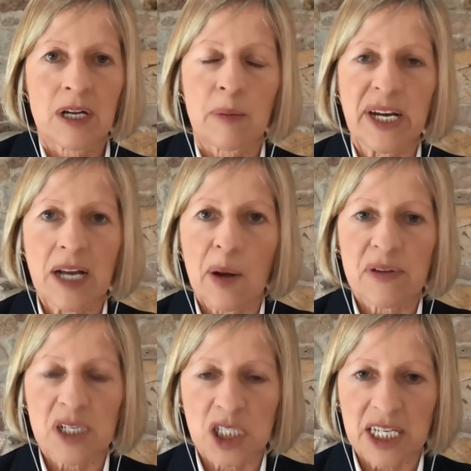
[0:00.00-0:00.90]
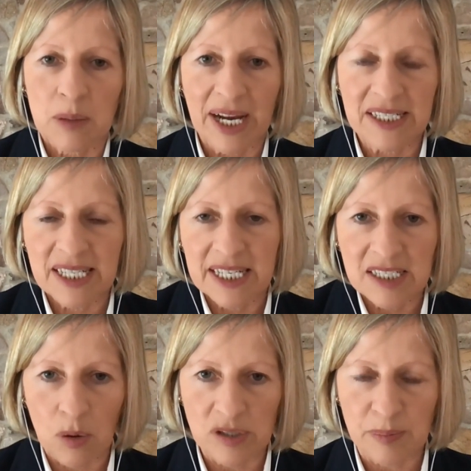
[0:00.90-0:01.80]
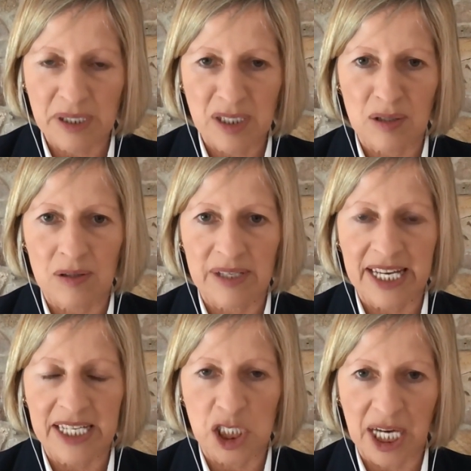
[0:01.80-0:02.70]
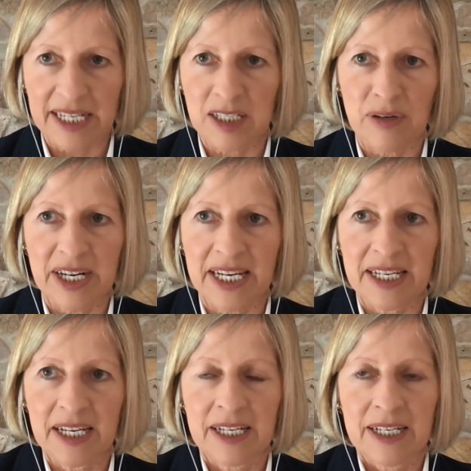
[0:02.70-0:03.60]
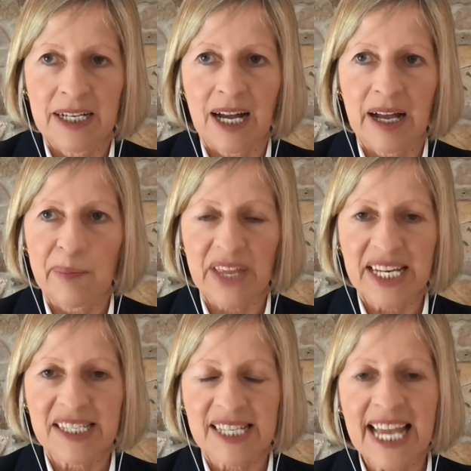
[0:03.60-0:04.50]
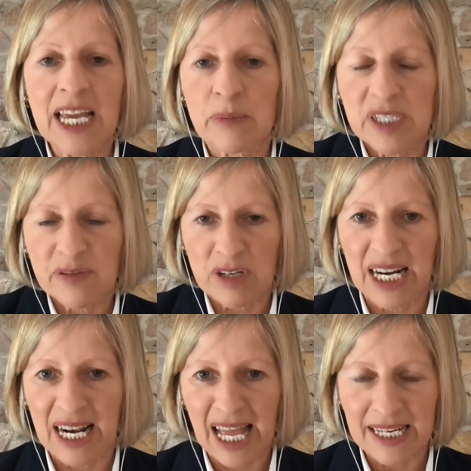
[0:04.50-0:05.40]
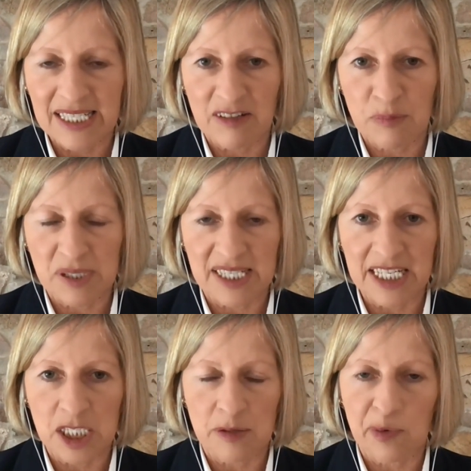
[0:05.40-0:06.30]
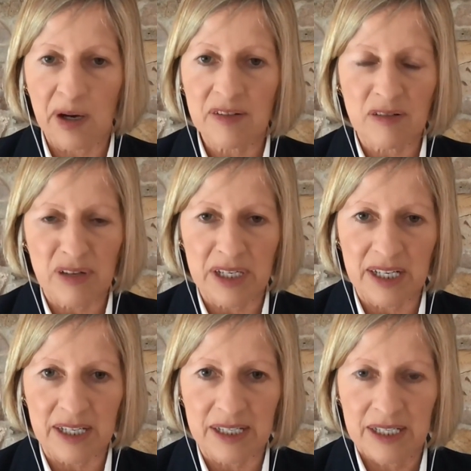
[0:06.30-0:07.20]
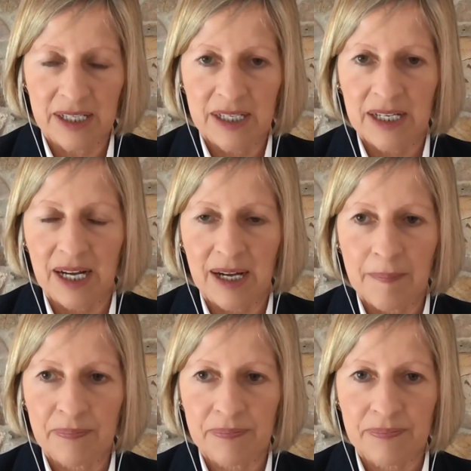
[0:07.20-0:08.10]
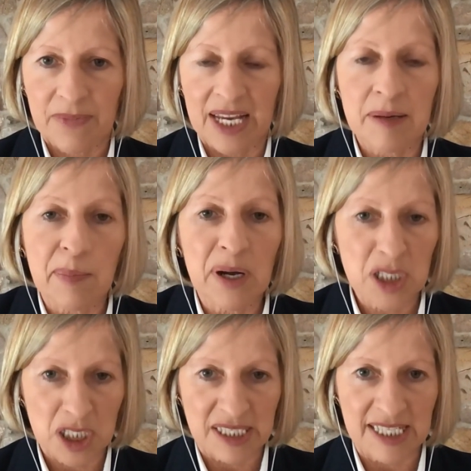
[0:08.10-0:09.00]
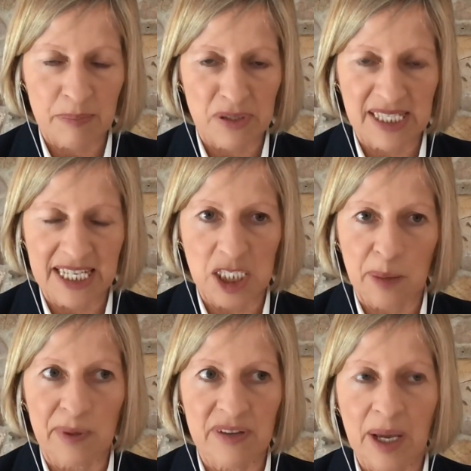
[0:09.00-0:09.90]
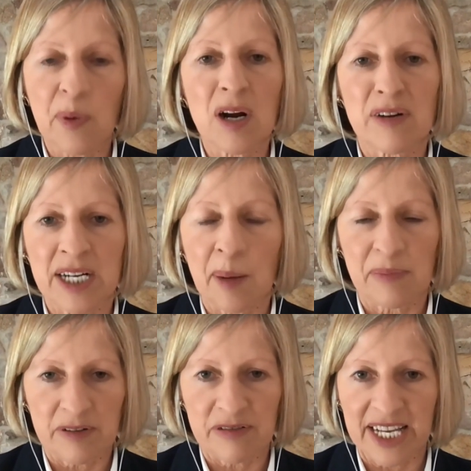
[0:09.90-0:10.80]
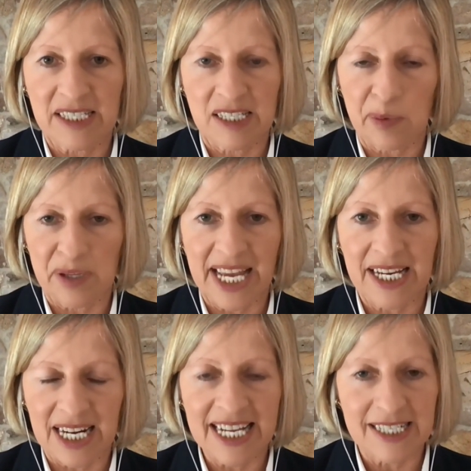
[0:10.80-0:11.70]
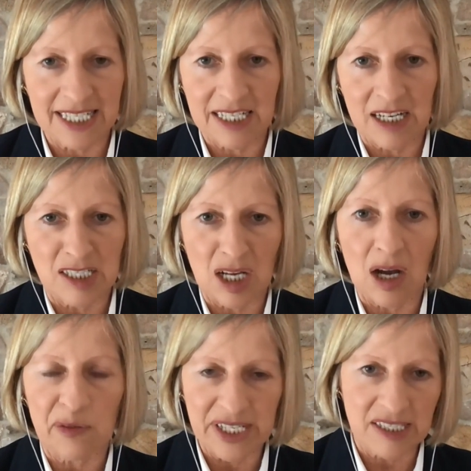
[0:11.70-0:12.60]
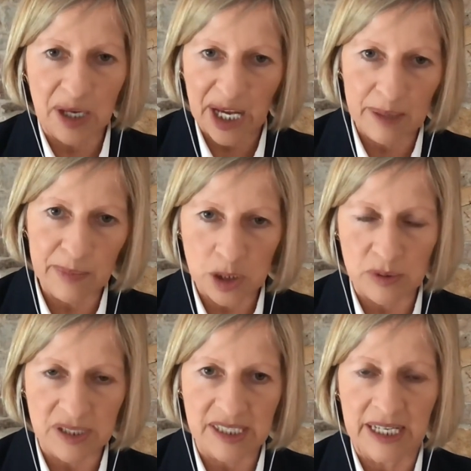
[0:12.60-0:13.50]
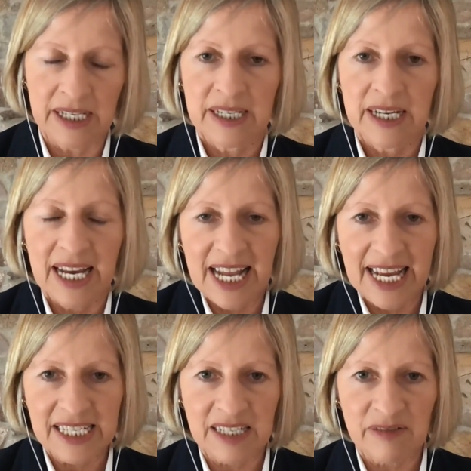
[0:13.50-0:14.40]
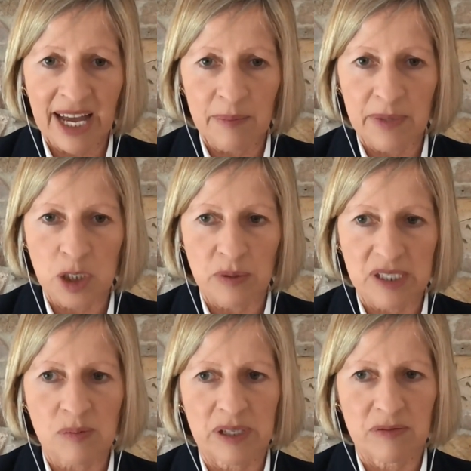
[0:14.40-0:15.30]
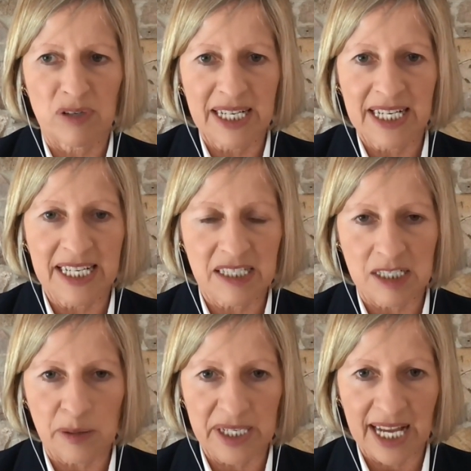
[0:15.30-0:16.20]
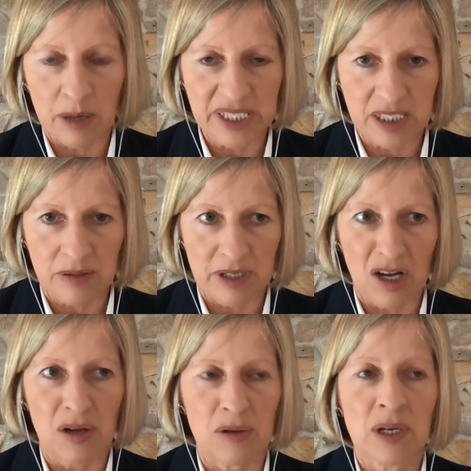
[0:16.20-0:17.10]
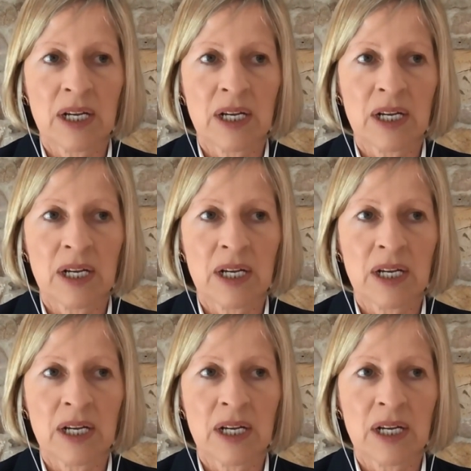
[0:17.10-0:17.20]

We know that she went into hospital in January. Um, they say it was for an elective procedure rather than a um, an emergency procedure, but there were a number of things that were then cleared in her diary. So how much was elective? How much was we really need to do it now? We don't know.